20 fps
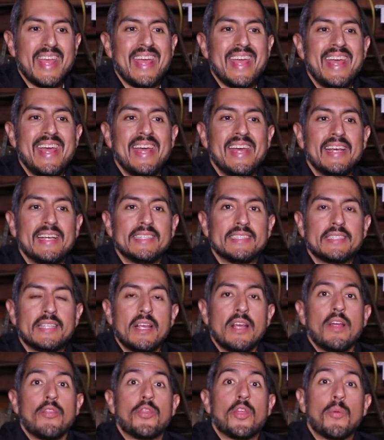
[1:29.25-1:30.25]
is
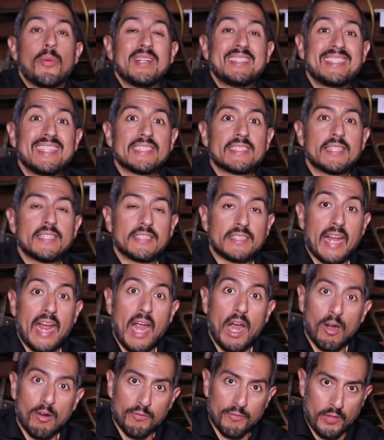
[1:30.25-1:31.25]
the resistance to
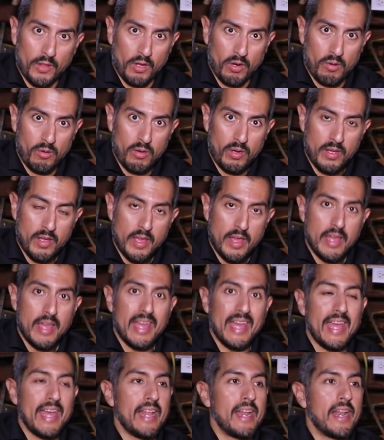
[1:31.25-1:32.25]
airflow
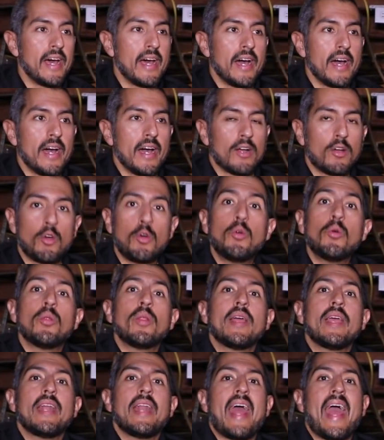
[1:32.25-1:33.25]
in a
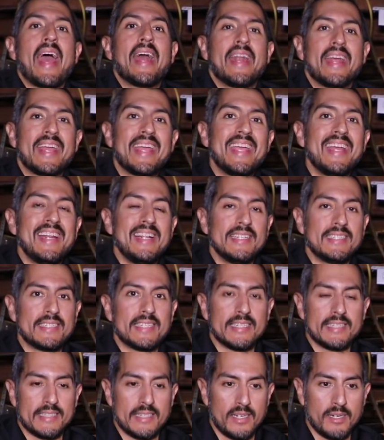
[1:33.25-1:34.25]
cooling and a heating
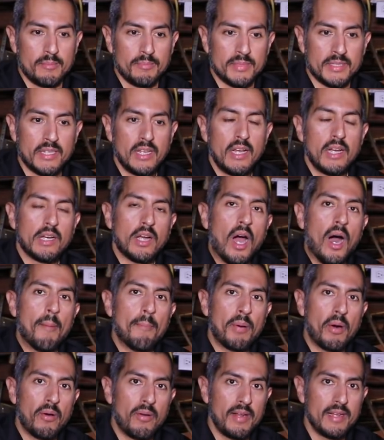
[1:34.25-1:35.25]
system's
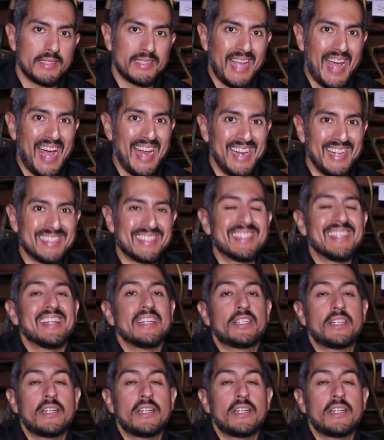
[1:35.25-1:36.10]
components and its